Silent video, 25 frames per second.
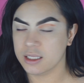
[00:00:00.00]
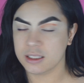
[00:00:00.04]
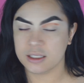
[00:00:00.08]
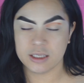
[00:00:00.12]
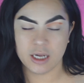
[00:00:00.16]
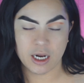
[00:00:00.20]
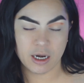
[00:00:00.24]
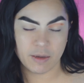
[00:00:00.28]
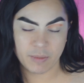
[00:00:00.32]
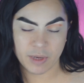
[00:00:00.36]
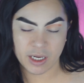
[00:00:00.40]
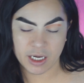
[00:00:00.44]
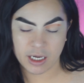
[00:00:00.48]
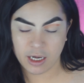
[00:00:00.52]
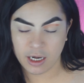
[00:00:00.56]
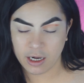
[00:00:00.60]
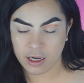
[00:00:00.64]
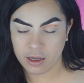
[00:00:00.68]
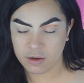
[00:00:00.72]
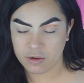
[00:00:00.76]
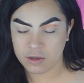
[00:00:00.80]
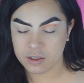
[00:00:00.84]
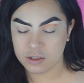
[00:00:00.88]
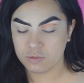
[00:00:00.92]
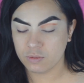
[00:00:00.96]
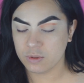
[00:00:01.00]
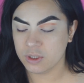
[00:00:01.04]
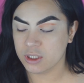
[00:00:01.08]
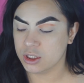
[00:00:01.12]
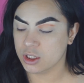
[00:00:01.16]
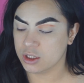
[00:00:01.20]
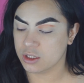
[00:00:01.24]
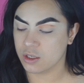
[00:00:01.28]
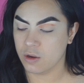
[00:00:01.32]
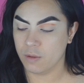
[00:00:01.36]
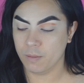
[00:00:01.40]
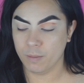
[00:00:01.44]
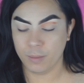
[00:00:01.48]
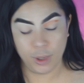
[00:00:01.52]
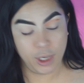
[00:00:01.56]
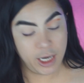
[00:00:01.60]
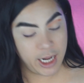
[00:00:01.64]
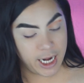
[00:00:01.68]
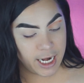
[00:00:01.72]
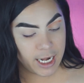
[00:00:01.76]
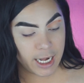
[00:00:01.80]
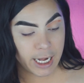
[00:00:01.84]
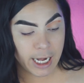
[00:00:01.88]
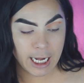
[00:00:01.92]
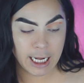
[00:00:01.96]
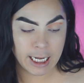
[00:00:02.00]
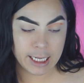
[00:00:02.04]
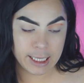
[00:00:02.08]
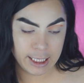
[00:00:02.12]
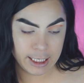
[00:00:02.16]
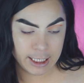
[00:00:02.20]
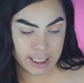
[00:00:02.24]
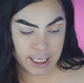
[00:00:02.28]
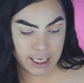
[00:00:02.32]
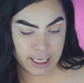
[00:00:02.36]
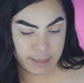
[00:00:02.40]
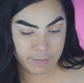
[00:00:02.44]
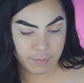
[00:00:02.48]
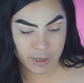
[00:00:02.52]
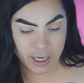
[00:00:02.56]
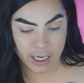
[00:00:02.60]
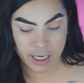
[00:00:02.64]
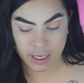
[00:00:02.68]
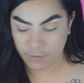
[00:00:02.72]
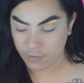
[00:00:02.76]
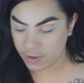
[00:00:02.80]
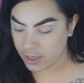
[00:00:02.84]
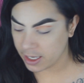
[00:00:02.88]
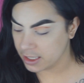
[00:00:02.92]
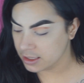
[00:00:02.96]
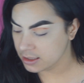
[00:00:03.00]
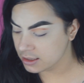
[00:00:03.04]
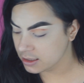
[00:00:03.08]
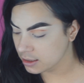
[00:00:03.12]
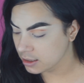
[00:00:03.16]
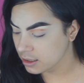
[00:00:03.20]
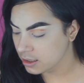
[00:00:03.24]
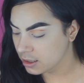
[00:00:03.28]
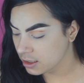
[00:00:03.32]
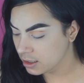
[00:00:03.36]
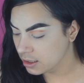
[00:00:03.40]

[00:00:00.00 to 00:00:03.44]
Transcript: It's not a big deal because we just gonna blend and clean it up anyways.